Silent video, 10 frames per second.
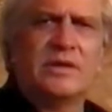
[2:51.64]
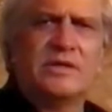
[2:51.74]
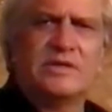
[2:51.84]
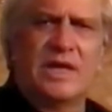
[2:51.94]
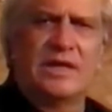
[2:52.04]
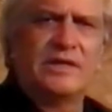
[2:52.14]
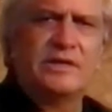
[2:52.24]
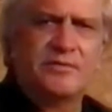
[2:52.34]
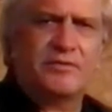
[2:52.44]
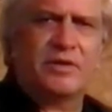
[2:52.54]
Stated
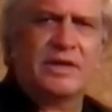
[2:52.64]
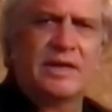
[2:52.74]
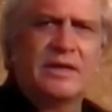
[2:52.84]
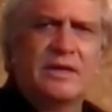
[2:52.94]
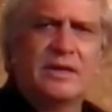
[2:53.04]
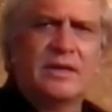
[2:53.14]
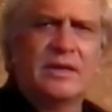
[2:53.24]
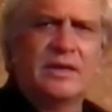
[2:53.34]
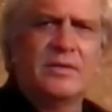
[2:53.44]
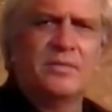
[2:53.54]
differently,
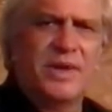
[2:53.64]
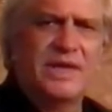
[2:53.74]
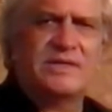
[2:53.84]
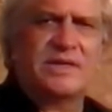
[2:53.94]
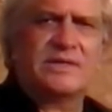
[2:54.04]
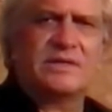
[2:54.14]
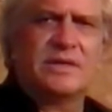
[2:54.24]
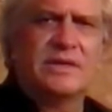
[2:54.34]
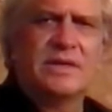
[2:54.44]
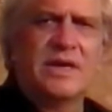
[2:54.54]
basics
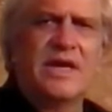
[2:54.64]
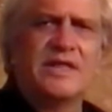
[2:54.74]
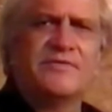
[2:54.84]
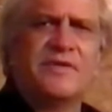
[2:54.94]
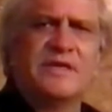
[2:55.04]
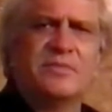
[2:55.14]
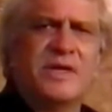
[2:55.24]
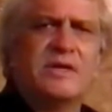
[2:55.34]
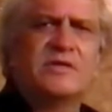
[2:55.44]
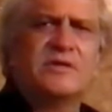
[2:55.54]
are the
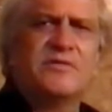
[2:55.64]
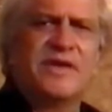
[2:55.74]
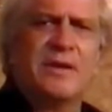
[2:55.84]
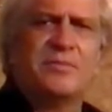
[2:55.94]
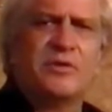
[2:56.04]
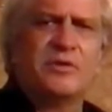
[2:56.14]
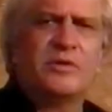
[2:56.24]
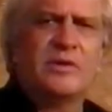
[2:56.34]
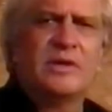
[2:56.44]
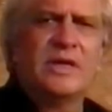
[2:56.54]
fundamentals of Kenpo
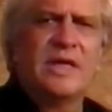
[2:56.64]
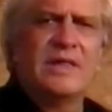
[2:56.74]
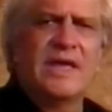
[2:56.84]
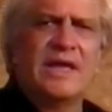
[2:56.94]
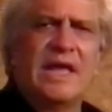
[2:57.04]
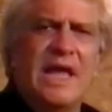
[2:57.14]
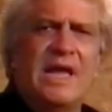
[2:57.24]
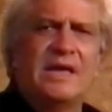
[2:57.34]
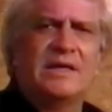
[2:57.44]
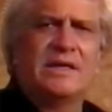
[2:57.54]
that
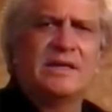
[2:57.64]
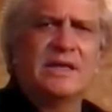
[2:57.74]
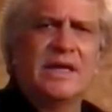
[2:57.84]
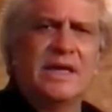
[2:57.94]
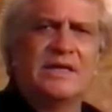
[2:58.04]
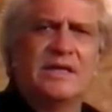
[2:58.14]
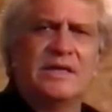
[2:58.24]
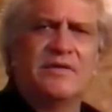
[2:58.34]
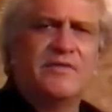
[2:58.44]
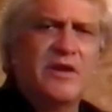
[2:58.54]
aid in the
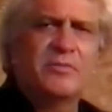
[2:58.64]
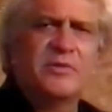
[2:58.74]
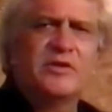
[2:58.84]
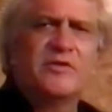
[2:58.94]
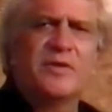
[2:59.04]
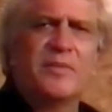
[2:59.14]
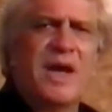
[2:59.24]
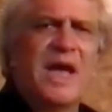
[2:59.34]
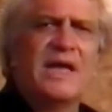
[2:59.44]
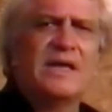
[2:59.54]
development of the
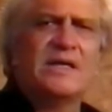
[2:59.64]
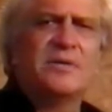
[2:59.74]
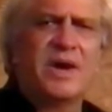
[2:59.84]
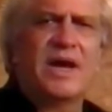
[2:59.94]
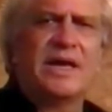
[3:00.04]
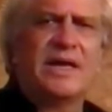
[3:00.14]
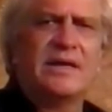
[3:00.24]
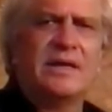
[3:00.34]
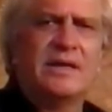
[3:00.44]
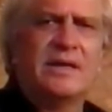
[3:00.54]
mind and body
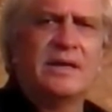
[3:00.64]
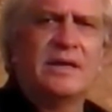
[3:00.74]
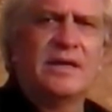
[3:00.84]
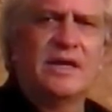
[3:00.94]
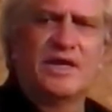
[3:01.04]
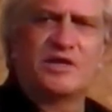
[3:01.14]
in its